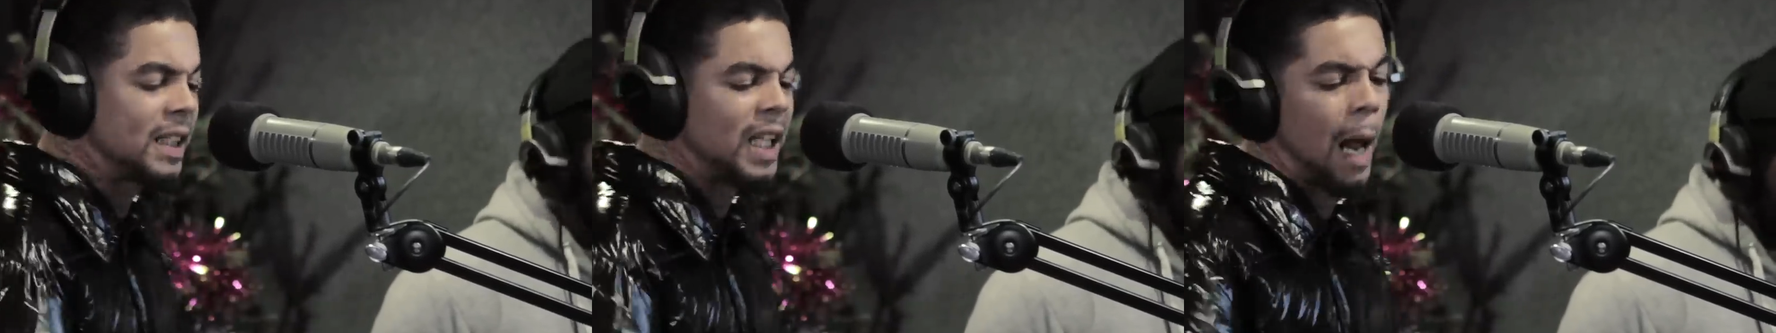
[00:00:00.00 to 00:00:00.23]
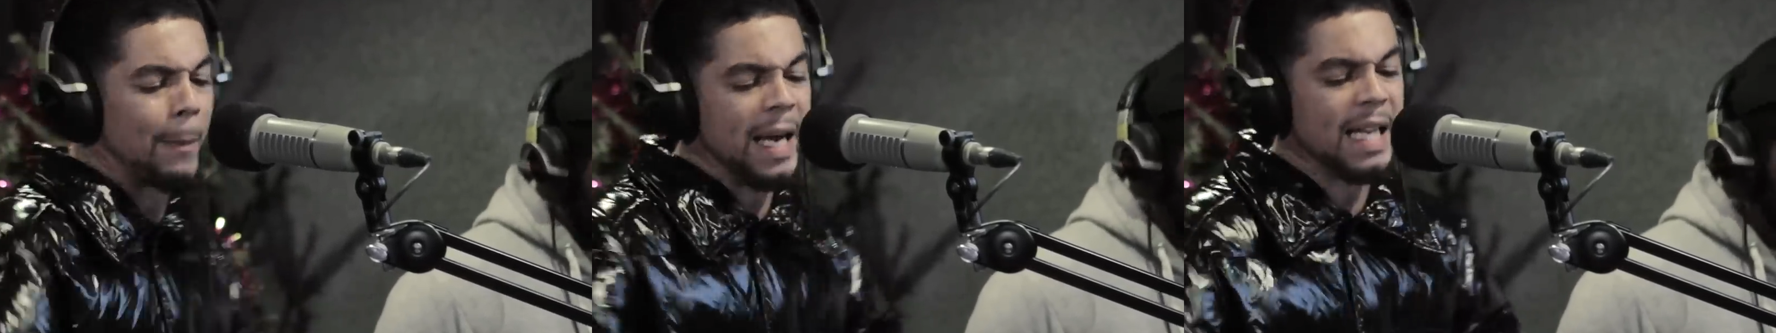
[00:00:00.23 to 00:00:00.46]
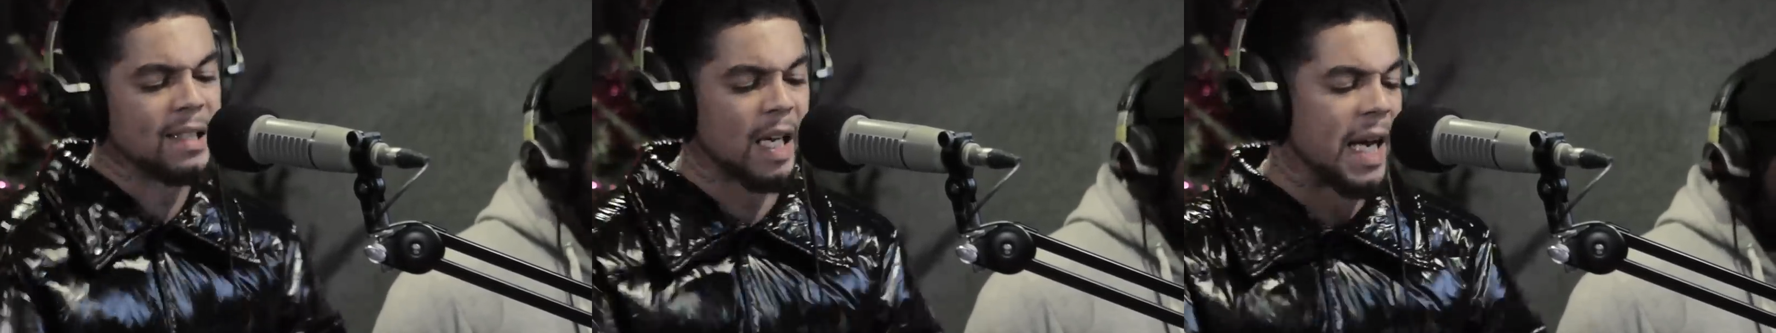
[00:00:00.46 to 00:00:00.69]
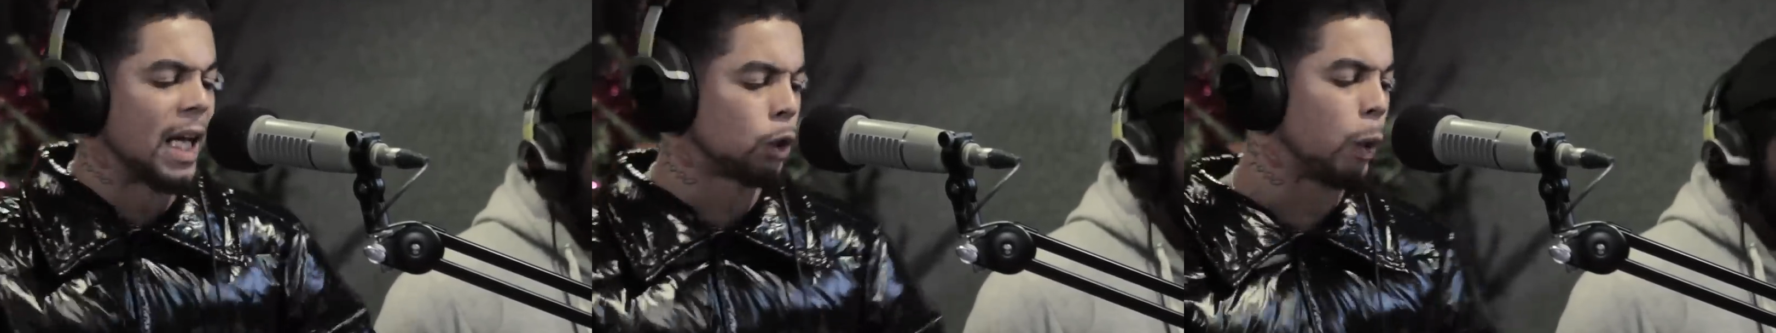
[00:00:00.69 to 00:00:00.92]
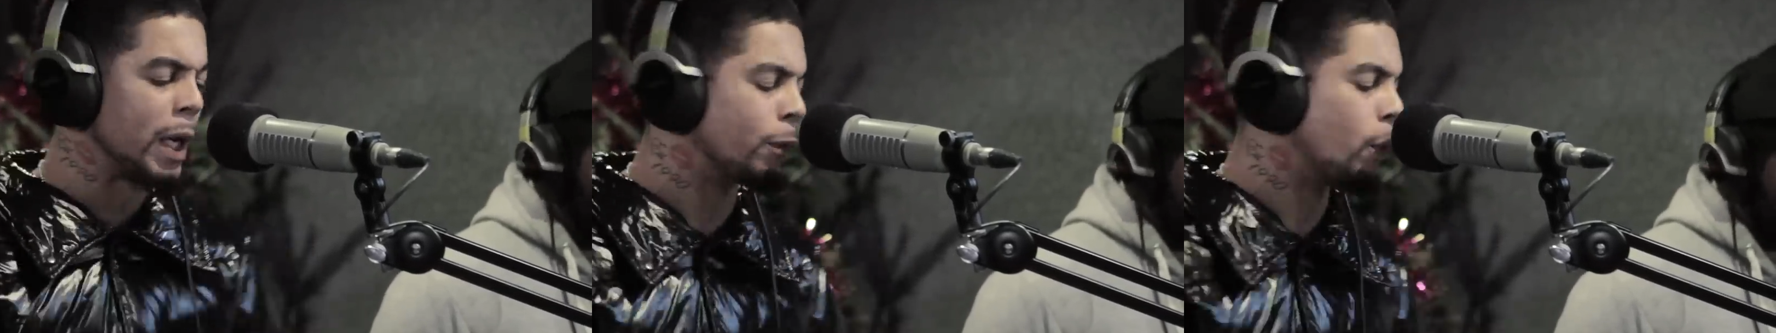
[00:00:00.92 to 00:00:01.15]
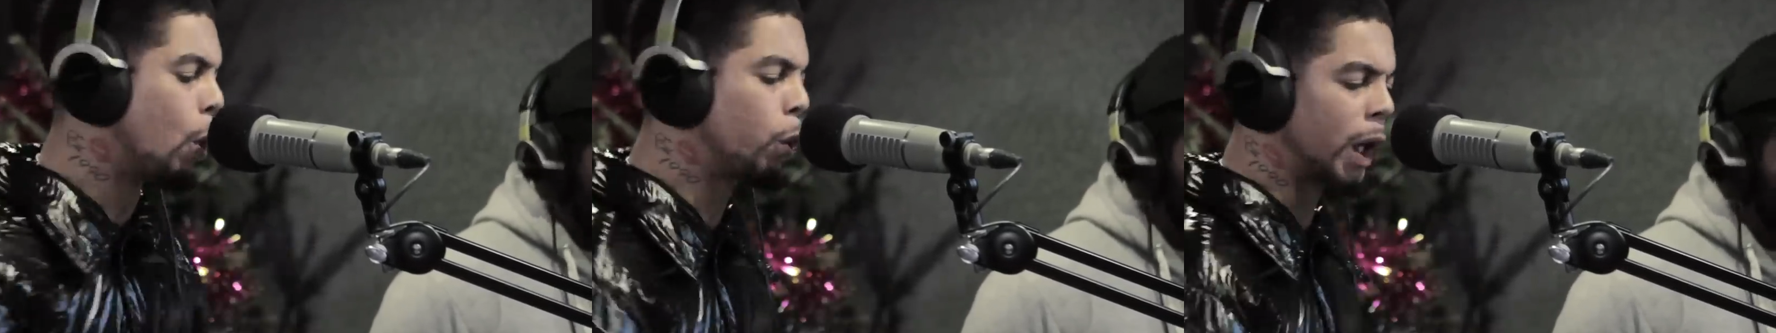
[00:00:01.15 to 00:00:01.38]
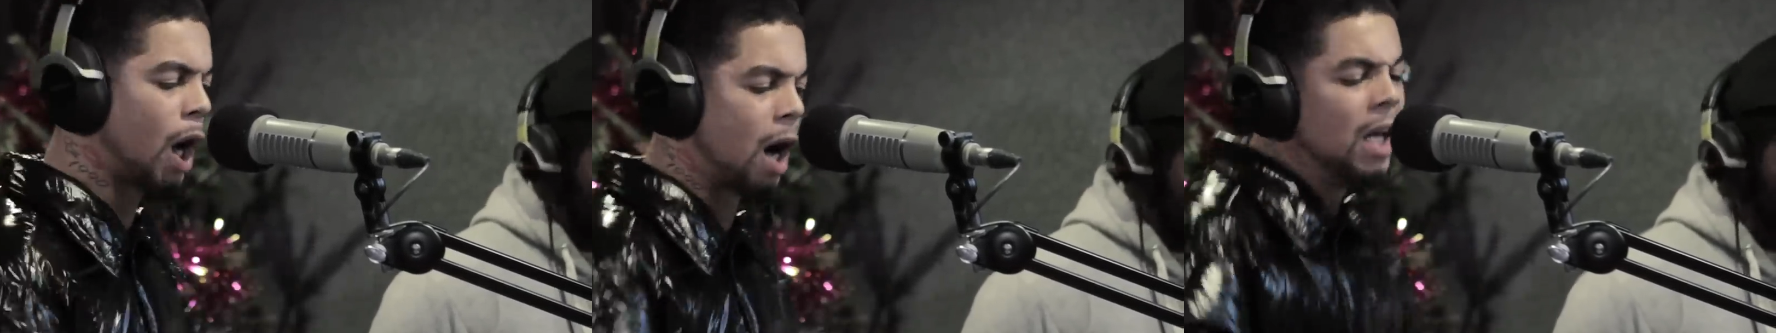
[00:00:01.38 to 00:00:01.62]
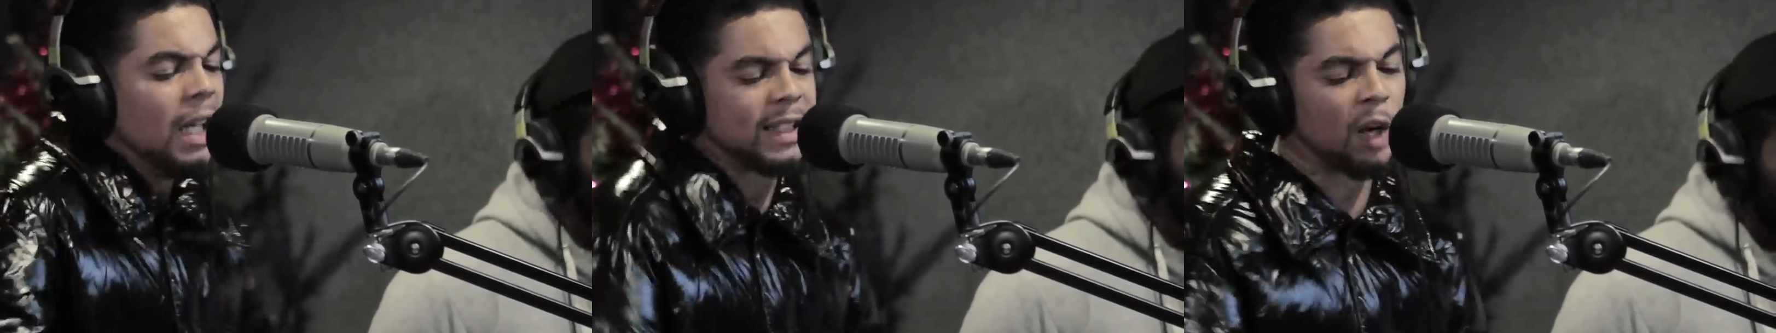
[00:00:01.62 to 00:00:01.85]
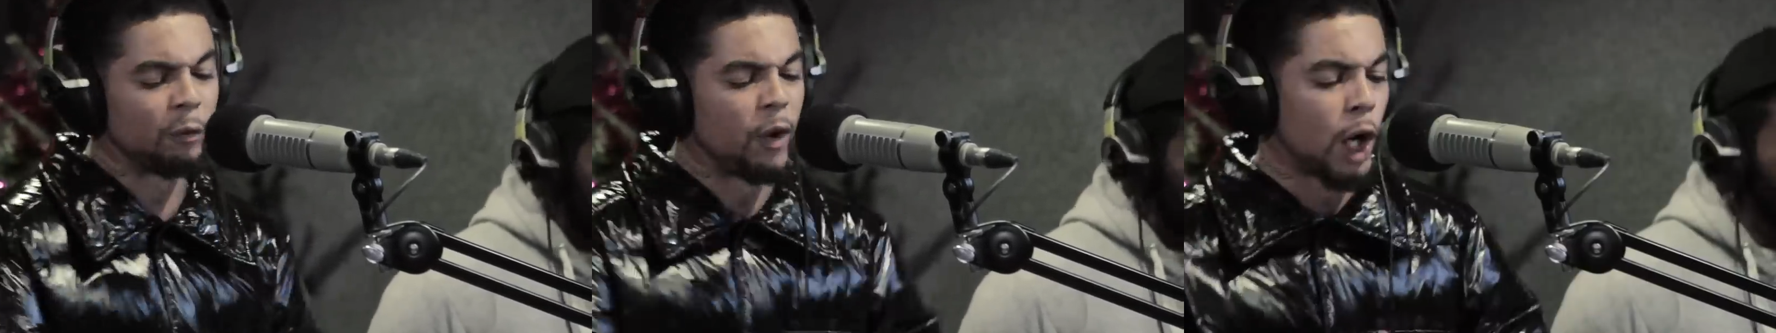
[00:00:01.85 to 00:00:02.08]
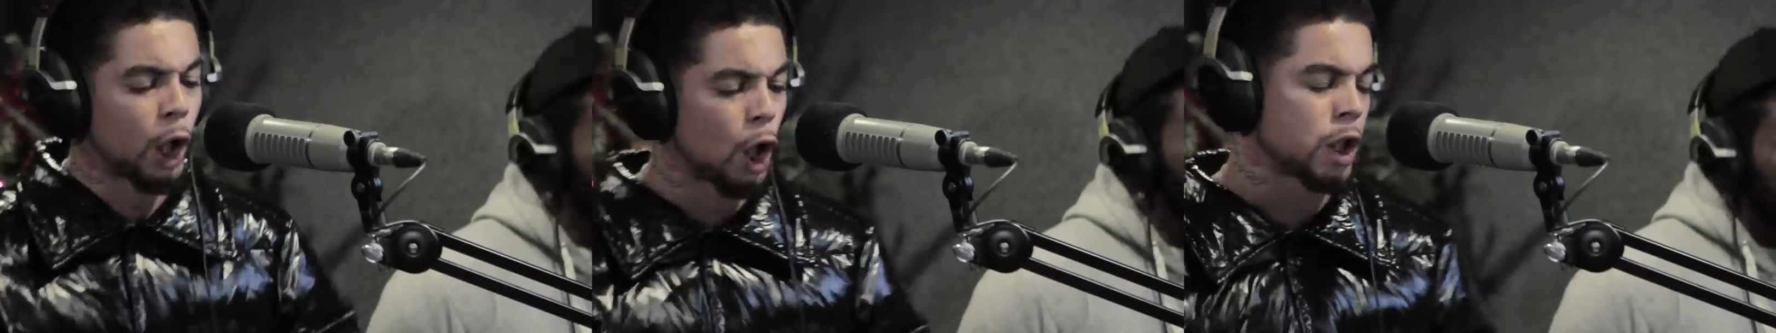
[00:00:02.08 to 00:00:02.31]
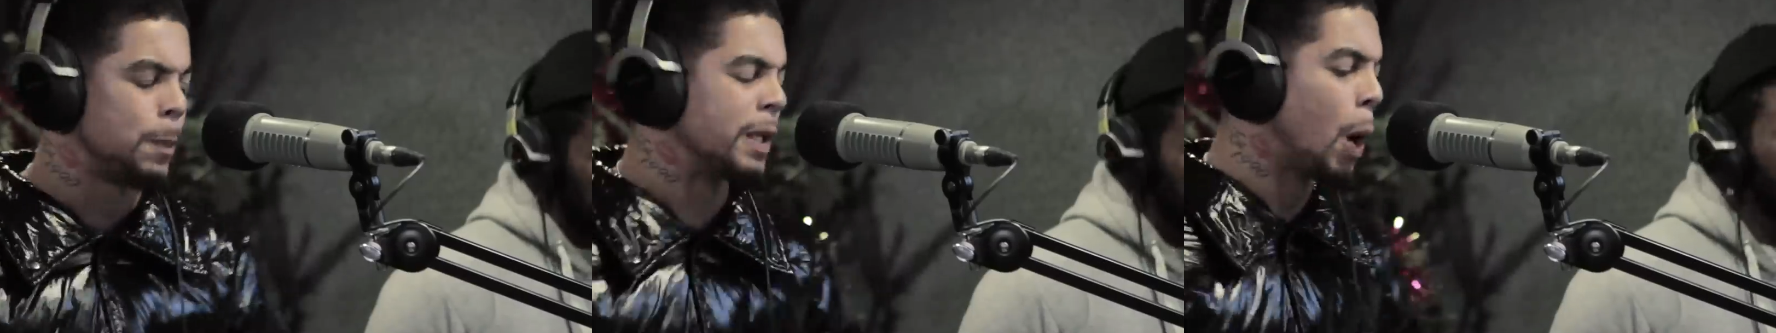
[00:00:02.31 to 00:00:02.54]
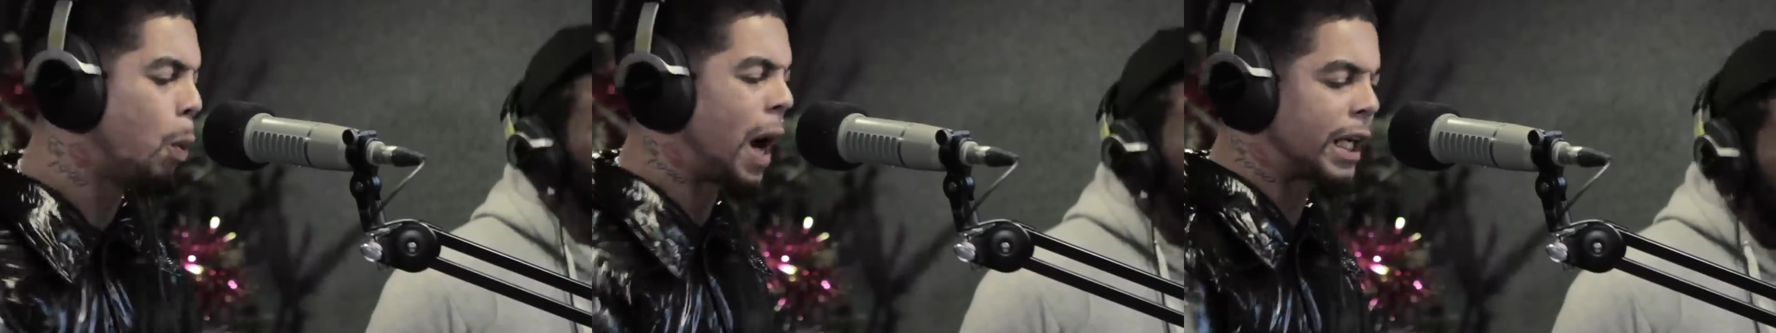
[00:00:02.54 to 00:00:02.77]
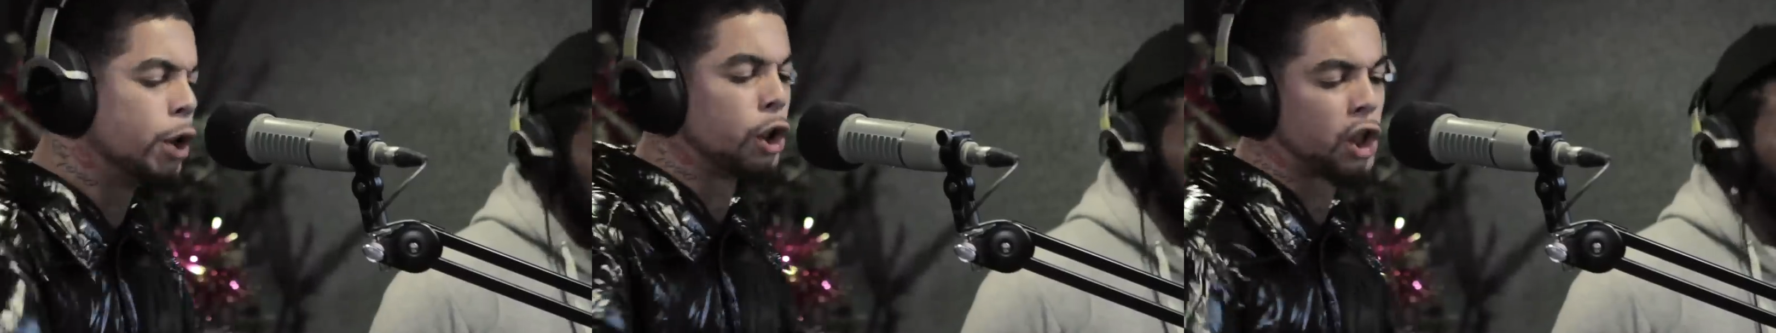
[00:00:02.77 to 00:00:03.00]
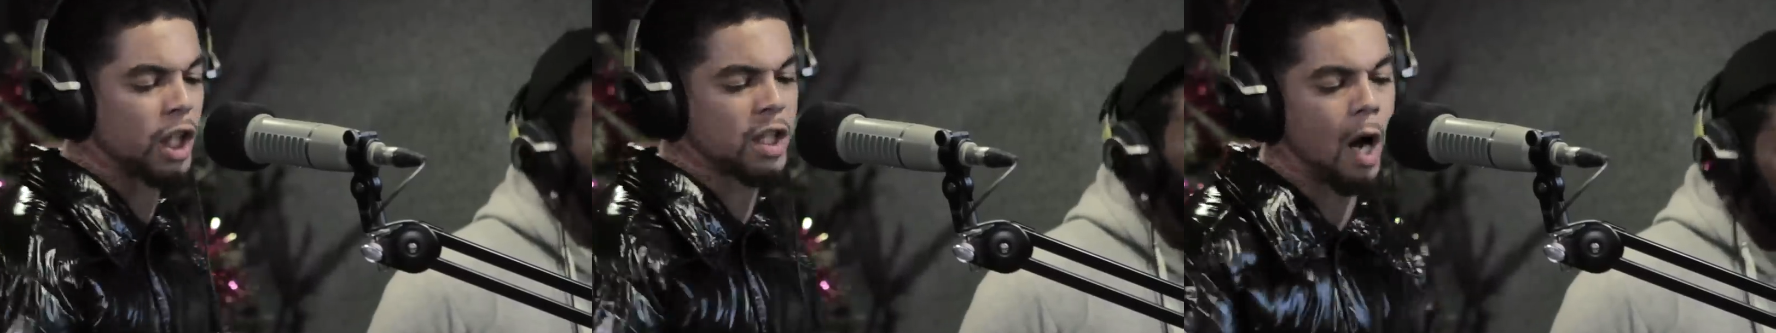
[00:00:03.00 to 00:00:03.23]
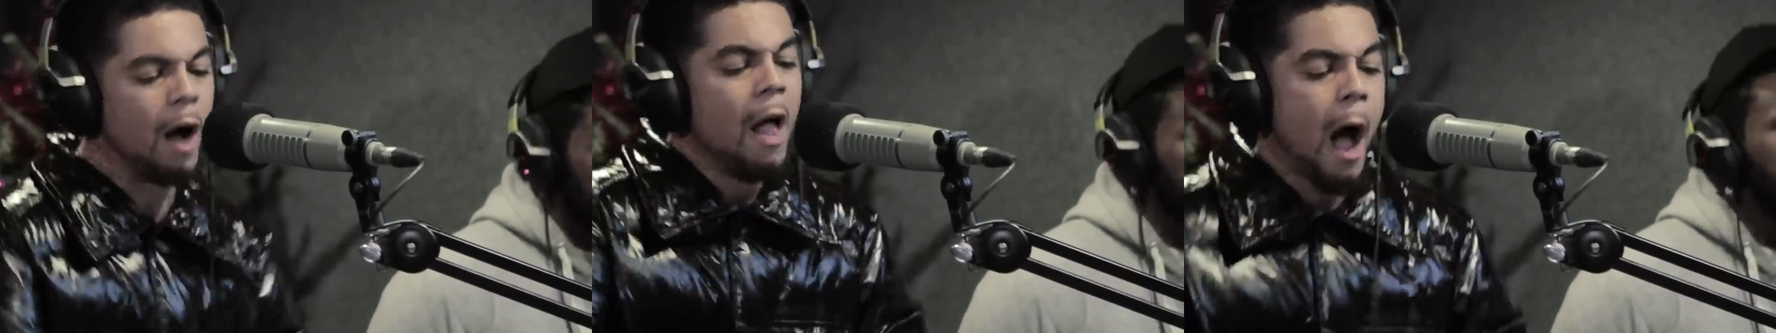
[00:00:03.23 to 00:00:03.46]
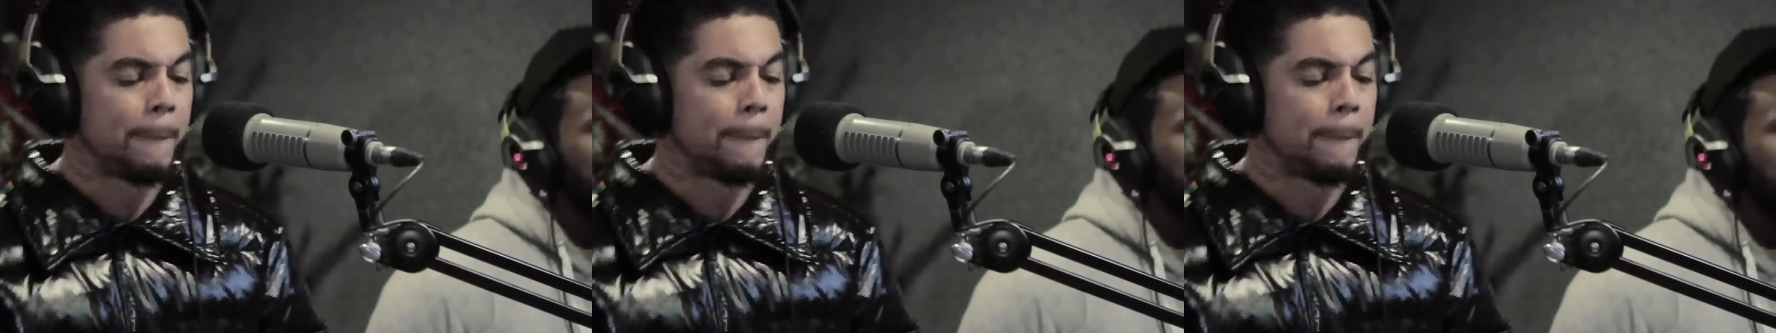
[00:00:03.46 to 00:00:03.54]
Slap man internet sweet real quicker. Send for the cons but you're whack you shitter.